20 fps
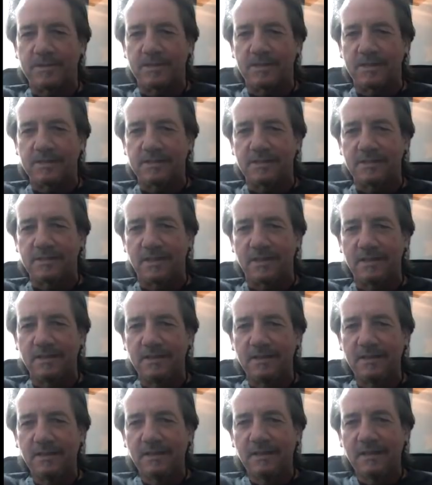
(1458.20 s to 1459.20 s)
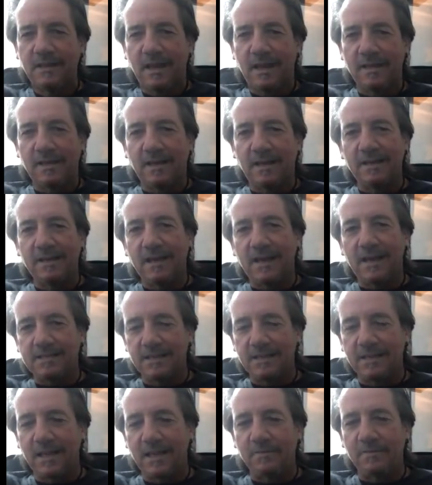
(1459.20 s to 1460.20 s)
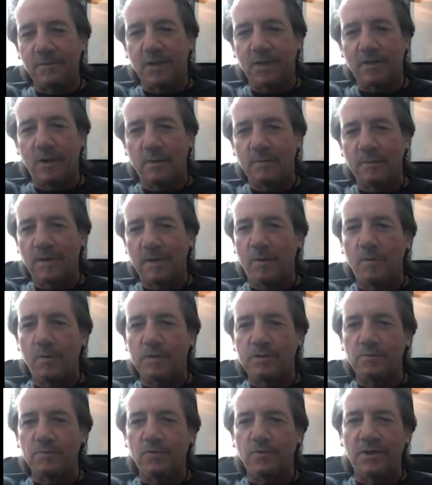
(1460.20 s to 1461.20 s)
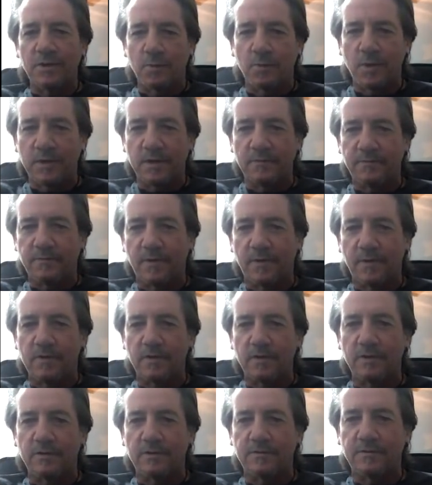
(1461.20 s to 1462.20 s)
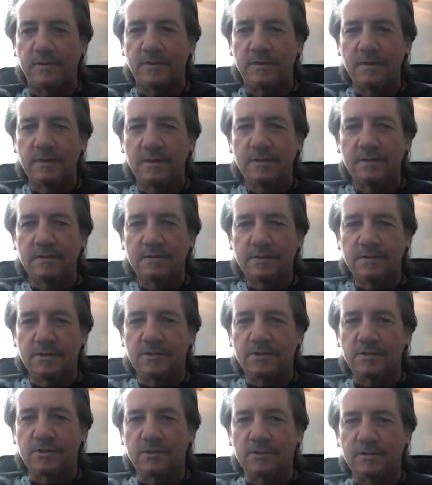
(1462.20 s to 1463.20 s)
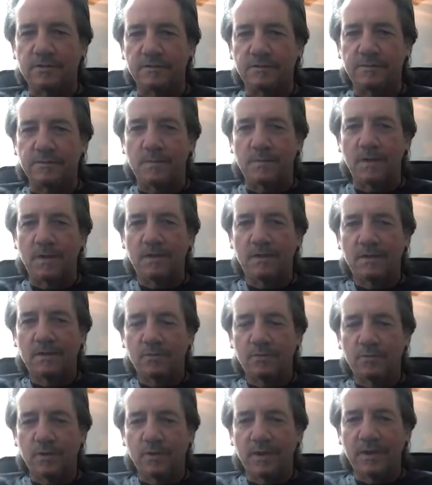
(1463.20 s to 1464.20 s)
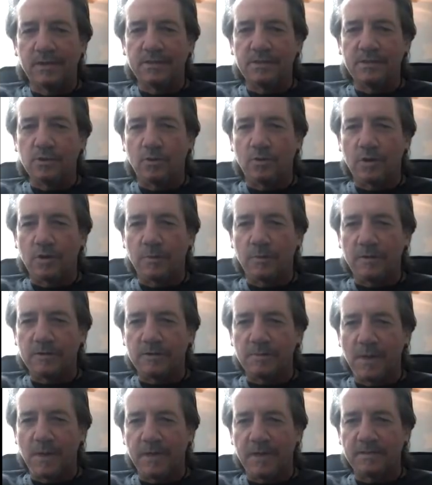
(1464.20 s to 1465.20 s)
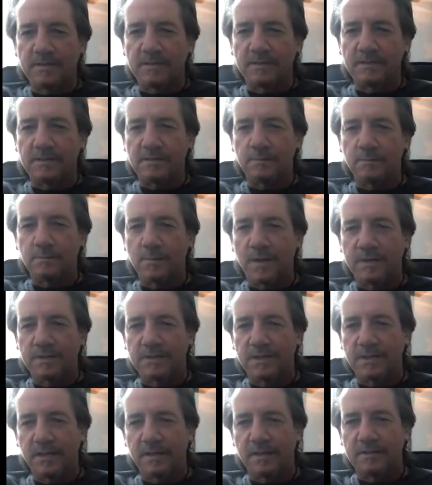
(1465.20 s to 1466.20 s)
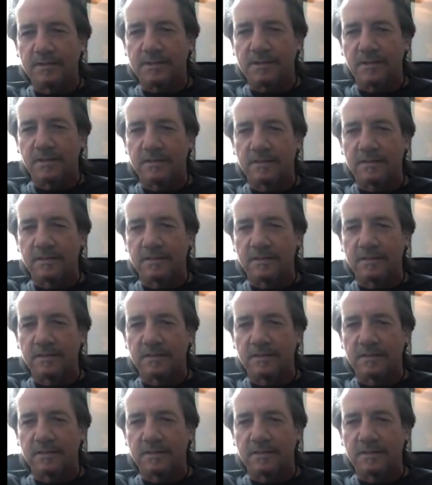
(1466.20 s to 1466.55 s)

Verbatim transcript: then. And he actually gave me a comment. I wasn't really with him for long enough to sort of really talk about his managerial skills.